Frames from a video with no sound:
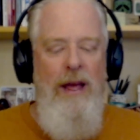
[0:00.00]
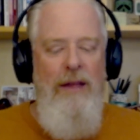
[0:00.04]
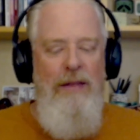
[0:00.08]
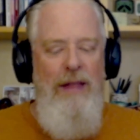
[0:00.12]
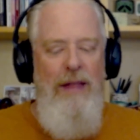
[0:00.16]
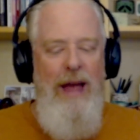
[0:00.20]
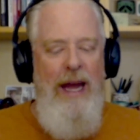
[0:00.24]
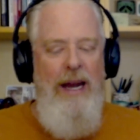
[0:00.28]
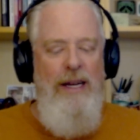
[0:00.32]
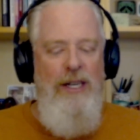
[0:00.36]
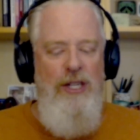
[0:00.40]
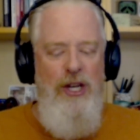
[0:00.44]

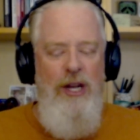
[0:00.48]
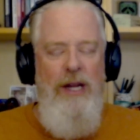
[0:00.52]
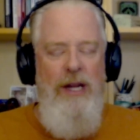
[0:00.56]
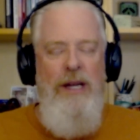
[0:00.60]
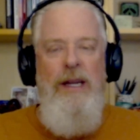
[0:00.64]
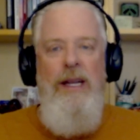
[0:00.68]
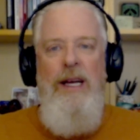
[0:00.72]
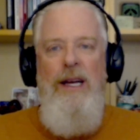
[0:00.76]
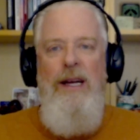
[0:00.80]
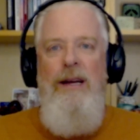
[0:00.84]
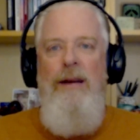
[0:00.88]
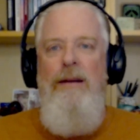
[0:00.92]
that
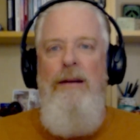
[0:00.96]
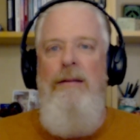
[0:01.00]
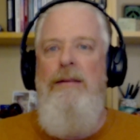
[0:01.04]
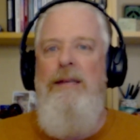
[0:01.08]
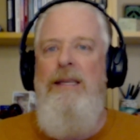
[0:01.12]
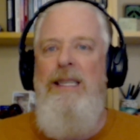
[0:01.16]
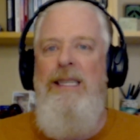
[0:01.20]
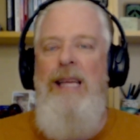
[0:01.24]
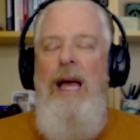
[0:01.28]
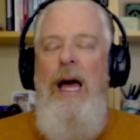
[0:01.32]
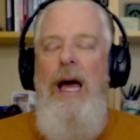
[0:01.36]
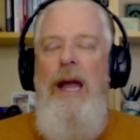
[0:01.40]
agenda
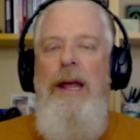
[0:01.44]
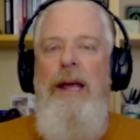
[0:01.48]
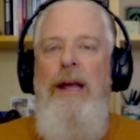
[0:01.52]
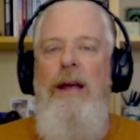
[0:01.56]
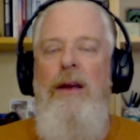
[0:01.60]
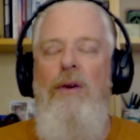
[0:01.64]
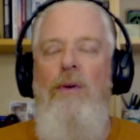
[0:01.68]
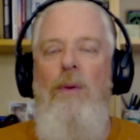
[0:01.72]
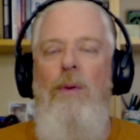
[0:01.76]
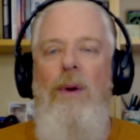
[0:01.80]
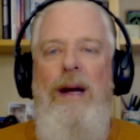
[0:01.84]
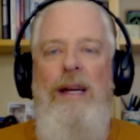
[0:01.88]
setting
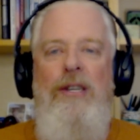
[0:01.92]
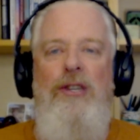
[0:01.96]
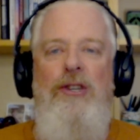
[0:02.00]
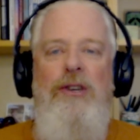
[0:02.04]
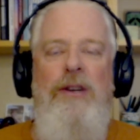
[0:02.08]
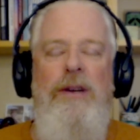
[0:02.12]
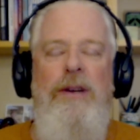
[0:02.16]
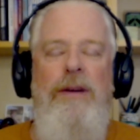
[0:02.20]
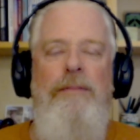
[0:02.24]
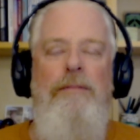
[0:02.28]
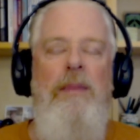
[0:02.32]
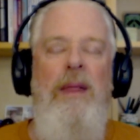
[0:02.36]

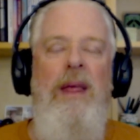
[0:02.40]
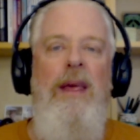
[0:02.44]
question.